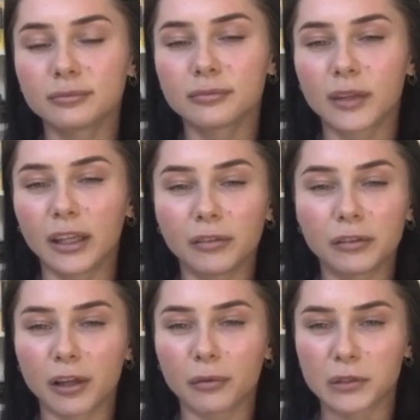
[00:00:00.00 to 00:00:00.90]
even
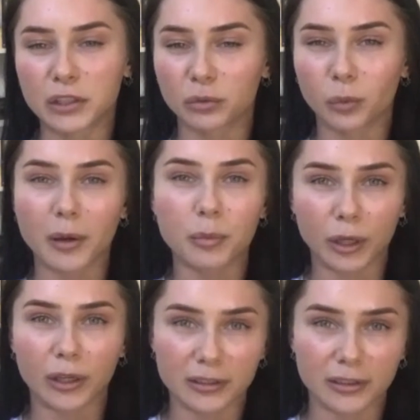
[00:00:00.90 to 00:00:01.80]
if that was just one
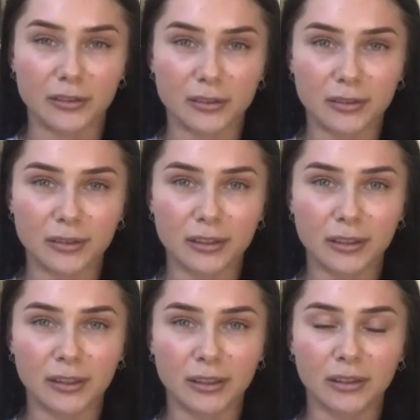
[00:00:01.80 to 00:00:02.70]
person,
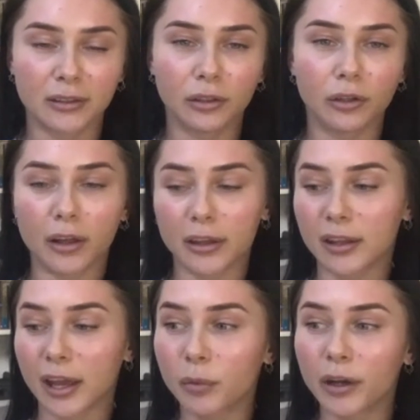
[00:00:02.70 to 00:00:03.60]
you know, and then
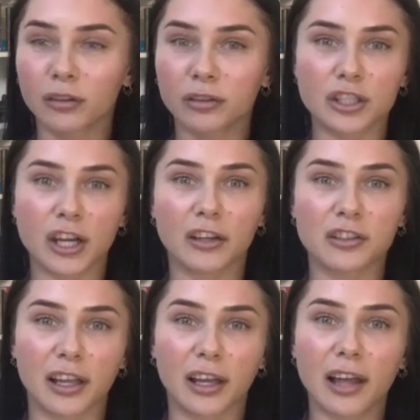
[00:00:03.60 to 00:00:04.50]
they went on to change
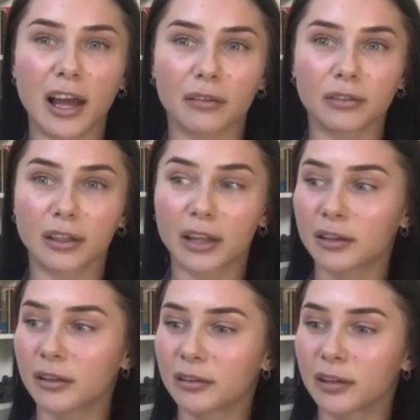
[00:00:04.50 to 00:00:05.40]
their lives, and
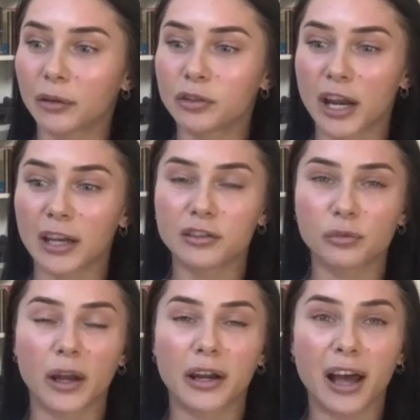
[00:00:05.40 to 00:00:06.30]
then they changed
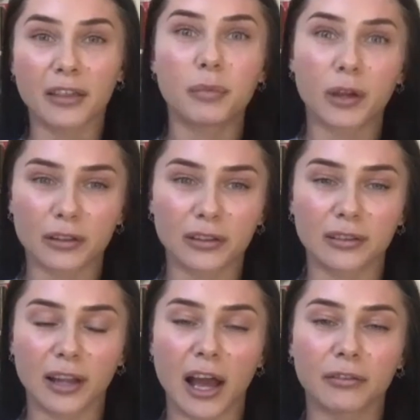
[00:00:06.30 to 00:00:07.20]
one other person's
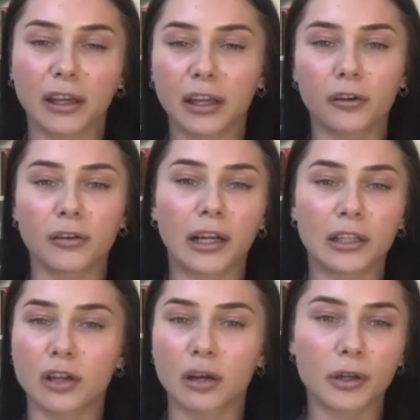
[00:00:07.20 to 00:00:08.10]
life, that can create a
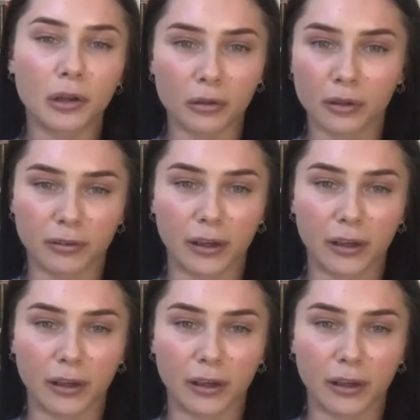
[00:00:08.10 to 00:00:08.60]
domino effect